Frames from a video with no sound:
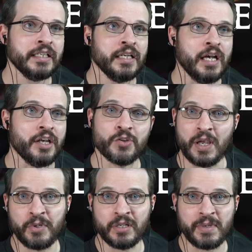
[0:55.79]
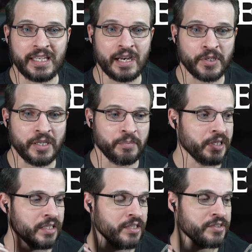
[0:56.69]
Also, I'm putting my camera up
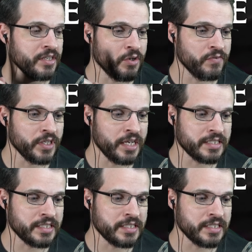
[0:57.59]
because I know a few guys